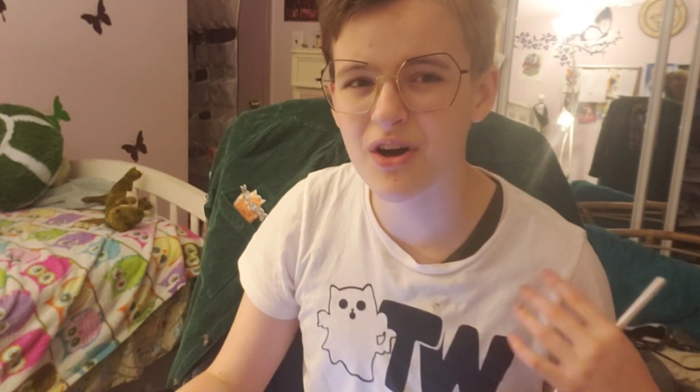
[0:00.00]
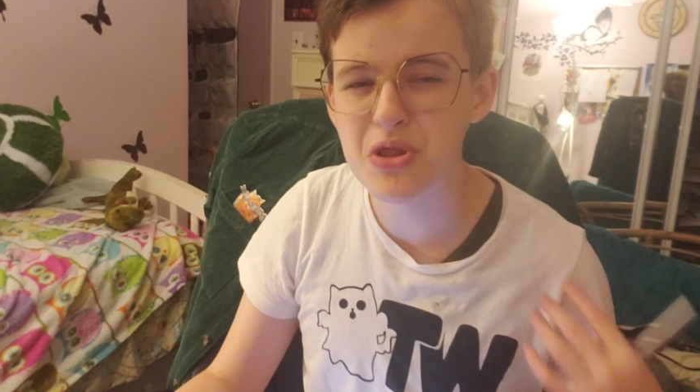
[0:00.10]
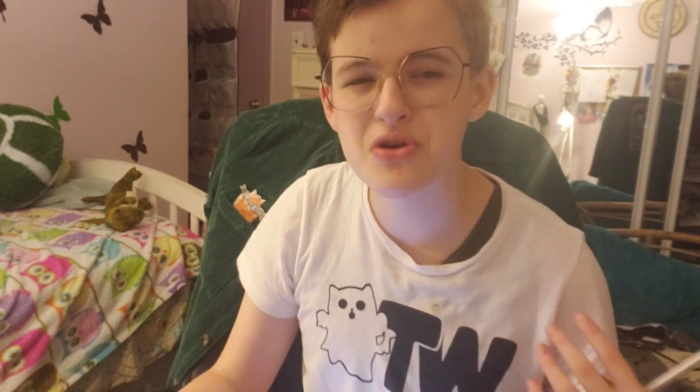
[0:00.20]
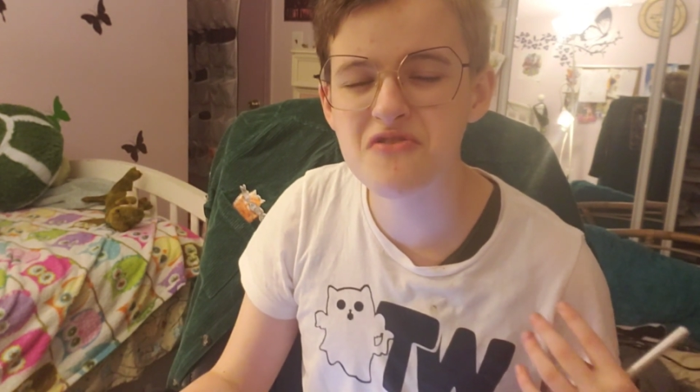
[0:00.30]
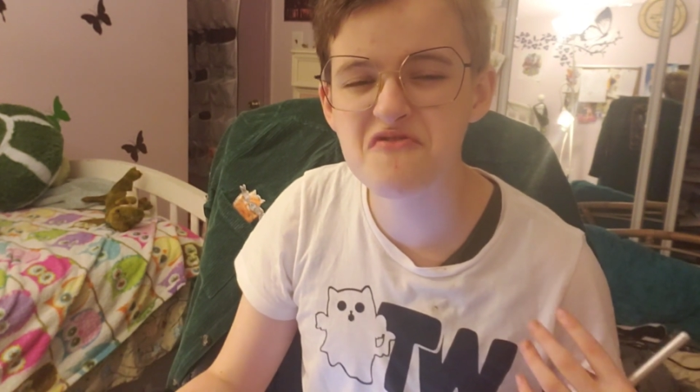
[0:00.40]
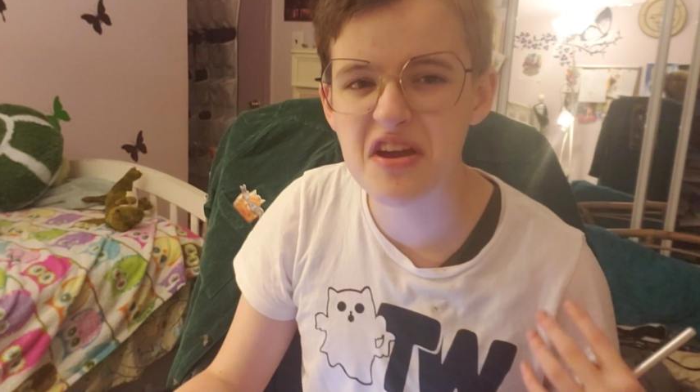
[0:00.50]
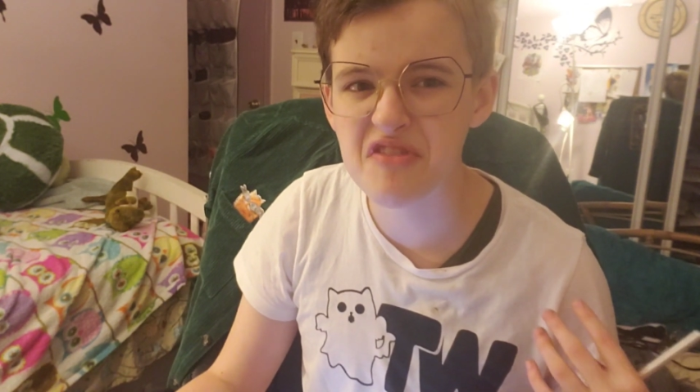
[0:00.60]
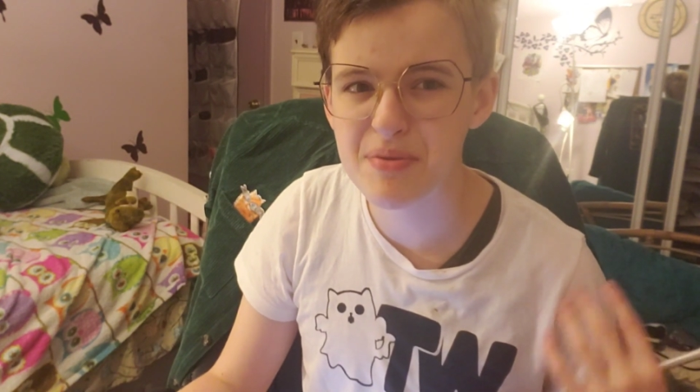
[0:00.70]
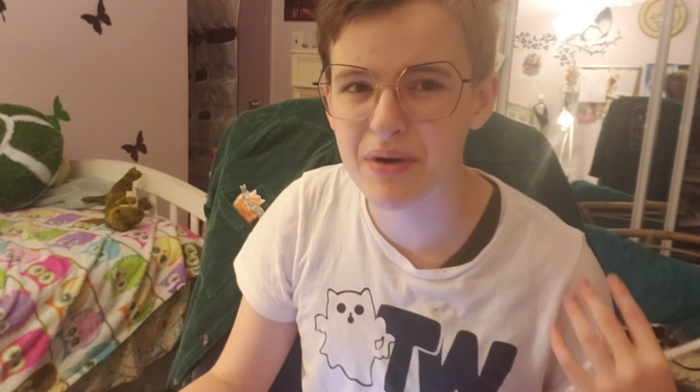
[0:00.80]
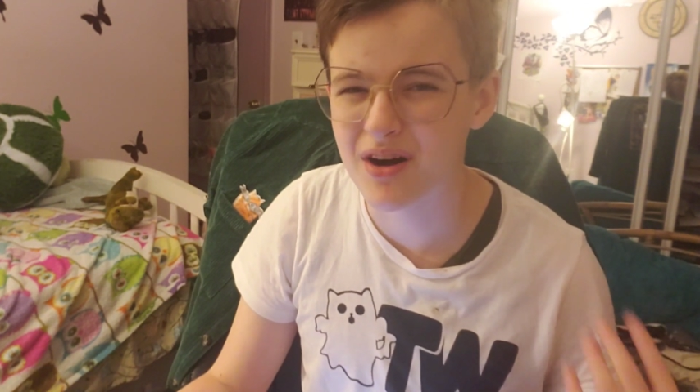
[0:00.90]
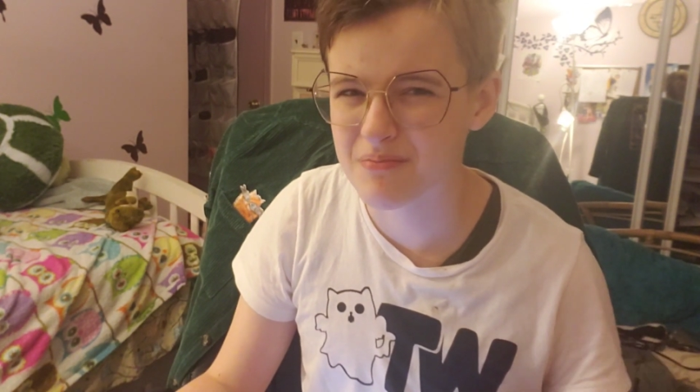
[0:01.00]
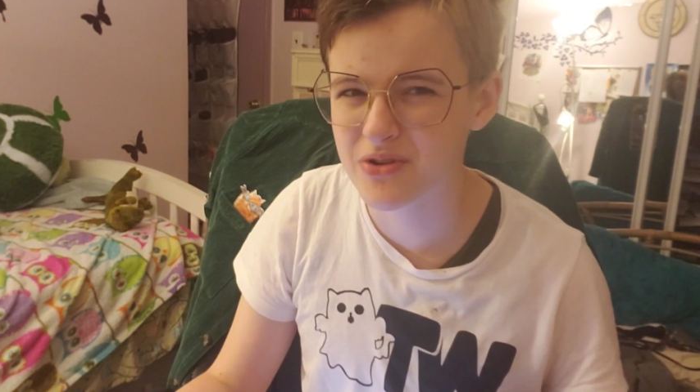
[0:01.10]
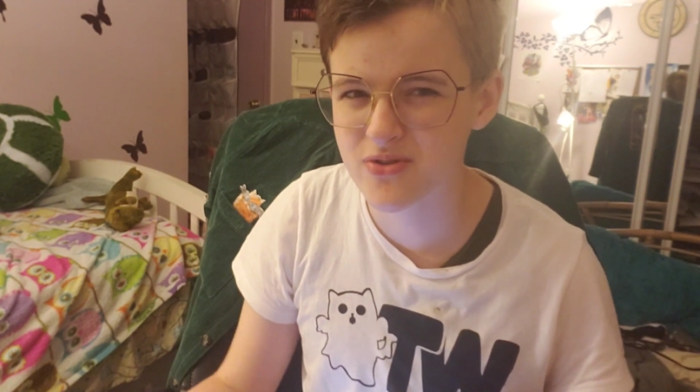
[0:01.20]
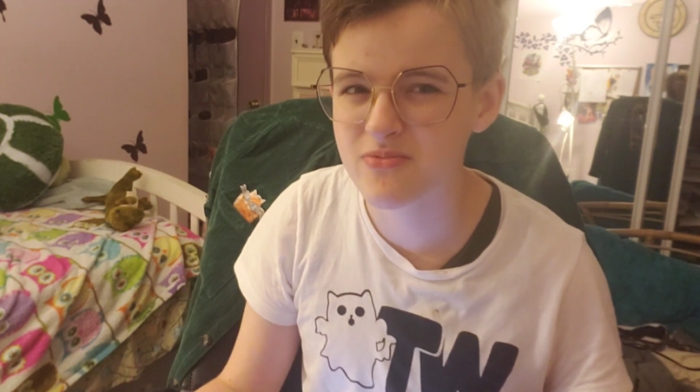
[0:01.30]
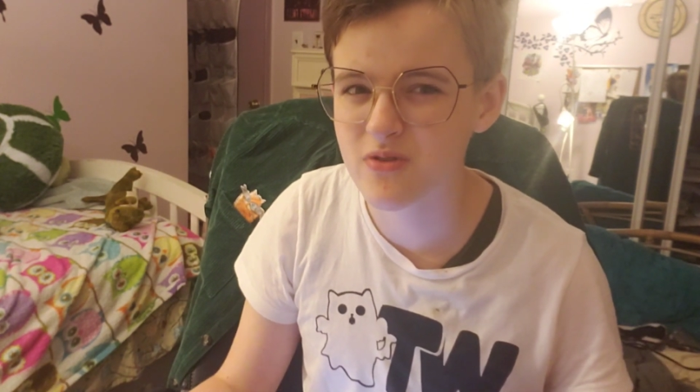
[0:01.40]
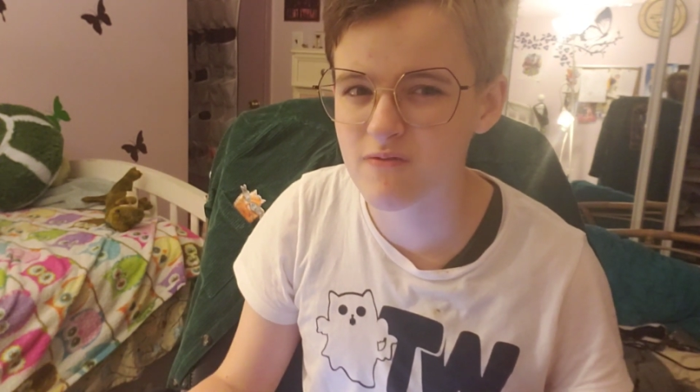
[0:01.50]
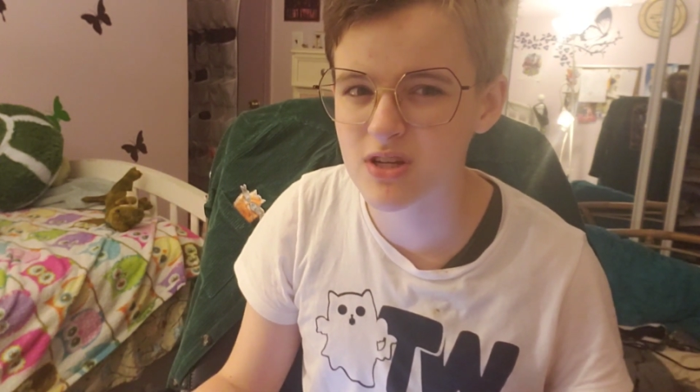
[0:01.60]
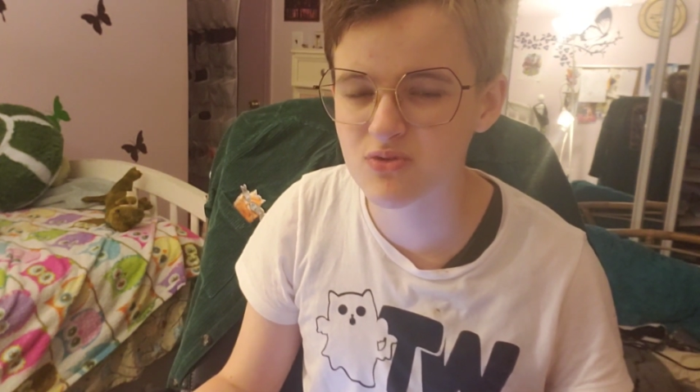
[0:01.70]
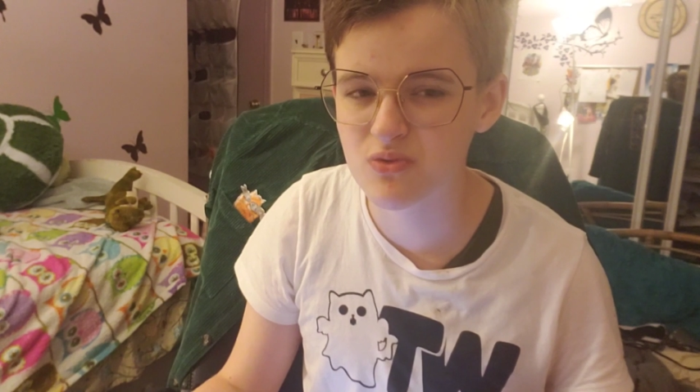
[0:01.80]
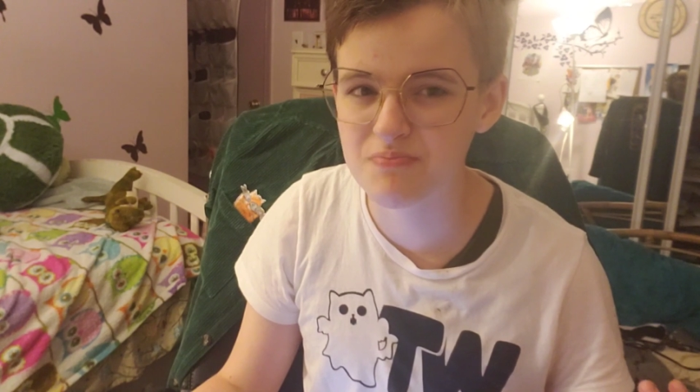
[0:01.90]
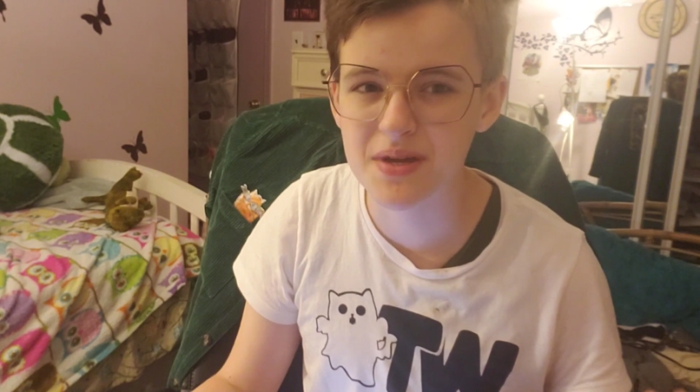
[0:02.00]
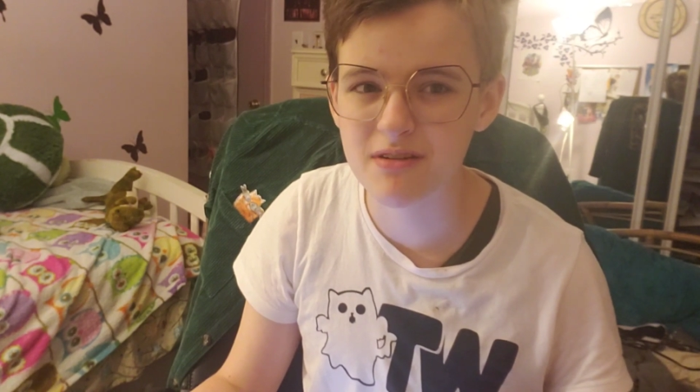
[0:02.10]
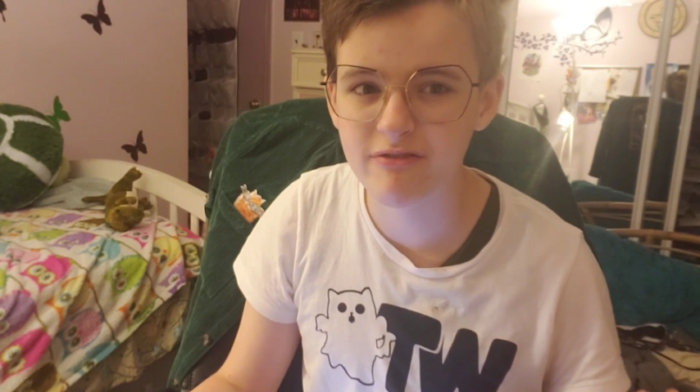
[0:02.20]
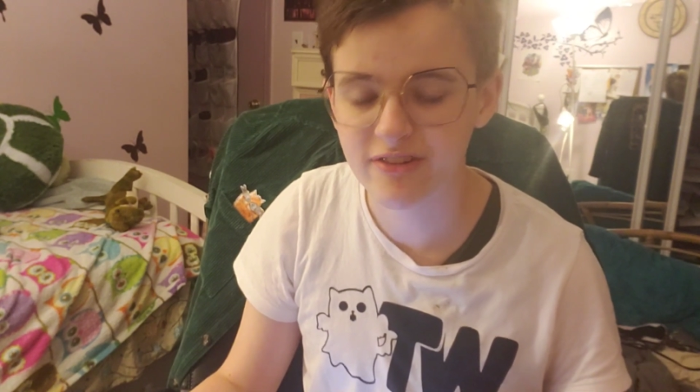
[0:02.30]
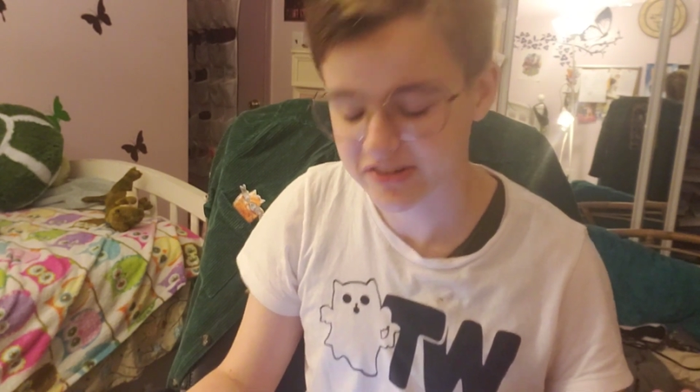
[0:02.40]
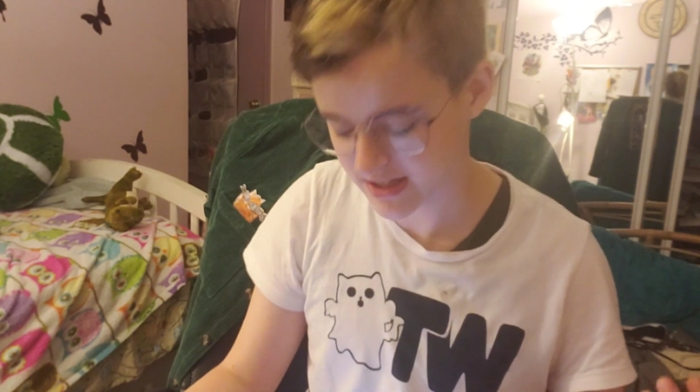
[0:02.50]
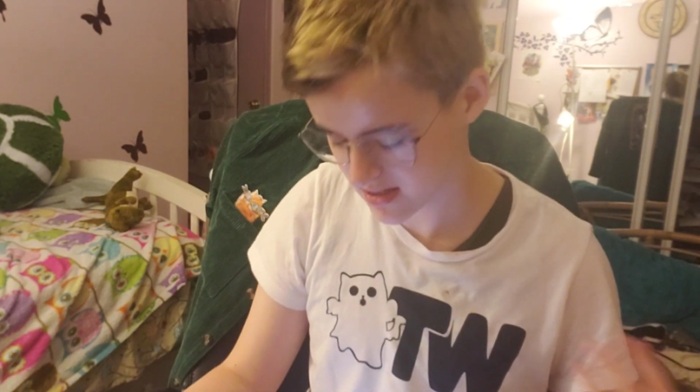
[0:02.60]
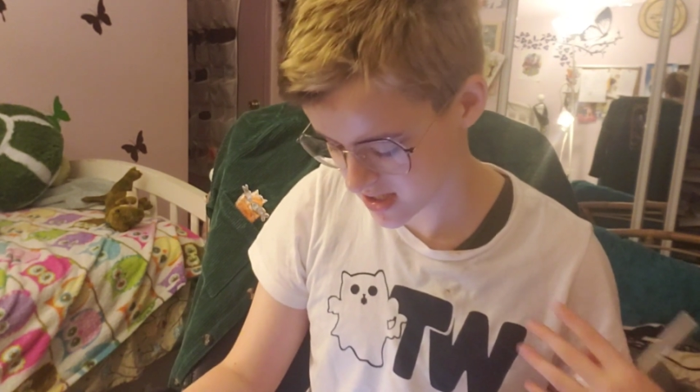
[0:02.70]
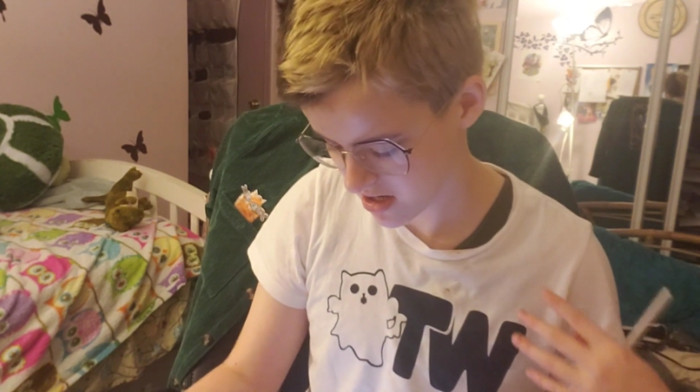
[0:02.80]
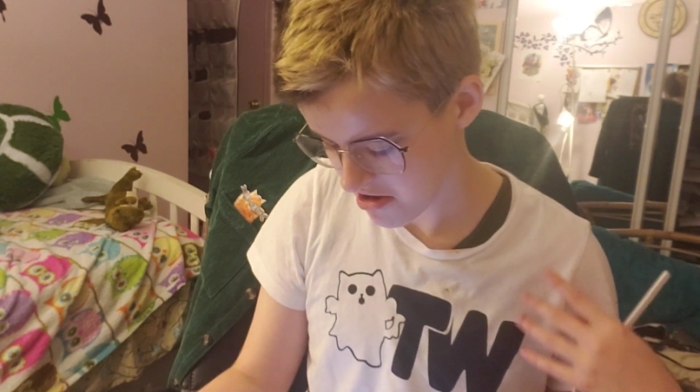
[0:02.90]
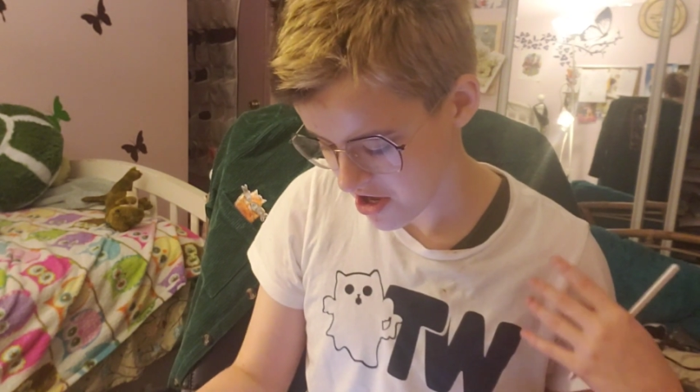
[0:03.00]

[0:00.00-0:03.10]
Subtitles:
other very popular movies were being released